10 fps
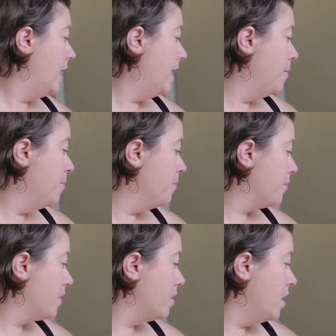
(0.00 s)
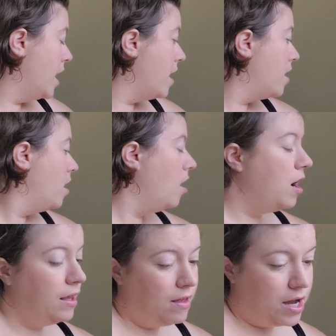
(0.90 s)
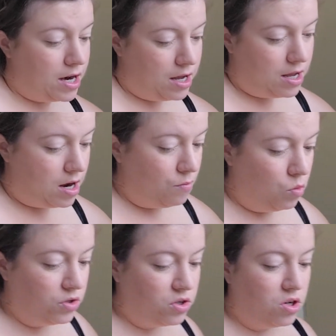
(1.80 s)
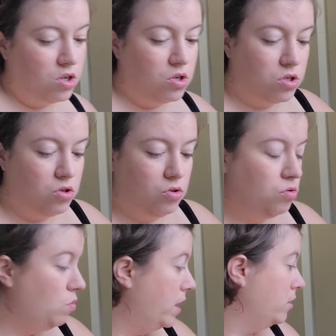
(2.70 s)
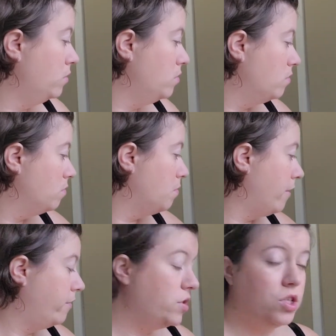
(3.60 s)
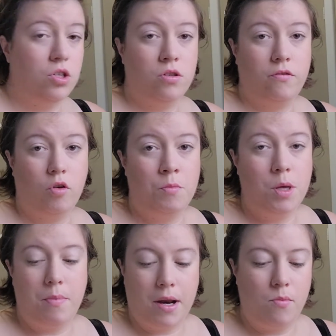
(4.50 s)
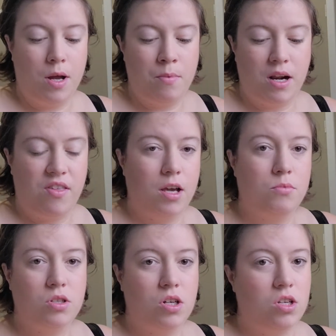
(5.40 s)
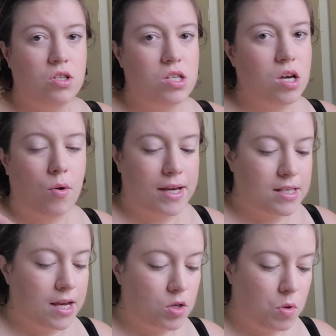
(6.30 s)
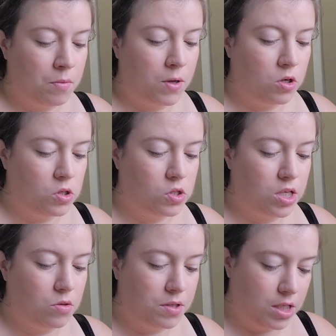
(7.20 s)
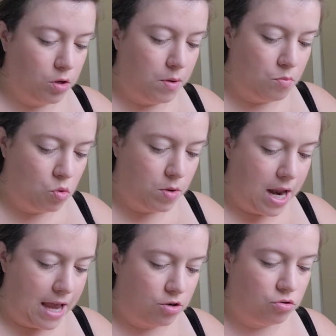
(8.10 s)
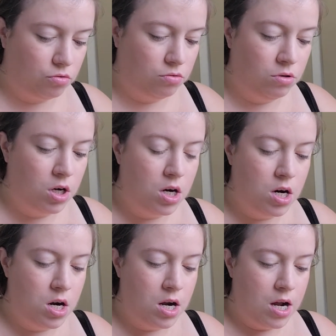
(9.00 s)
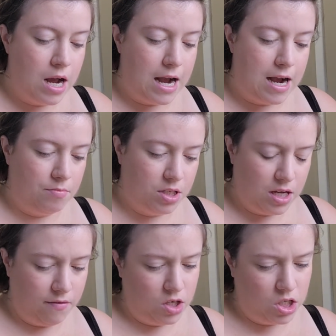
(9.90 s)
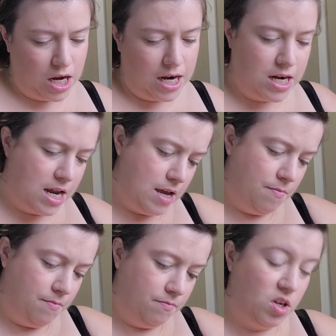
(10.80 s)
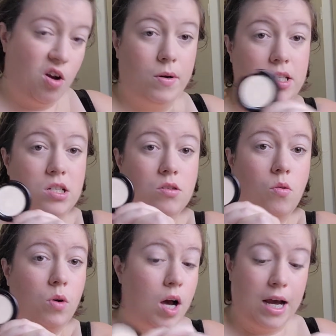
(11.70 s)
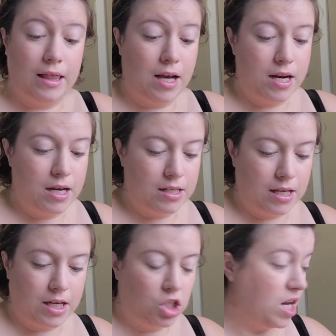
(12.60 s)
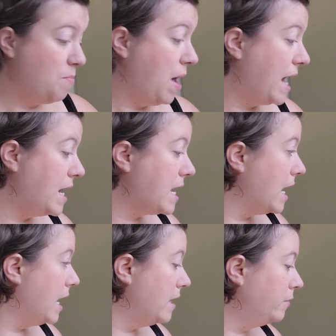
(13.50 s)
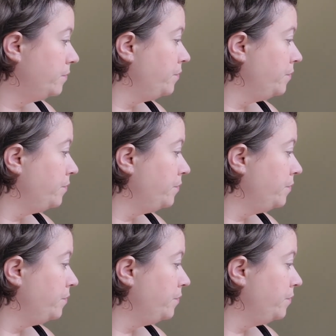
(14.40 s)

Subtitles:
Now, highlighter, I was going to use the new one, my Physician's Formula Butter one, but I think I'm just going to use the OXX one because this one's a little bit more natural. Does it have a shade name? No, it's just called highlighter. It's like a champagne-y colour.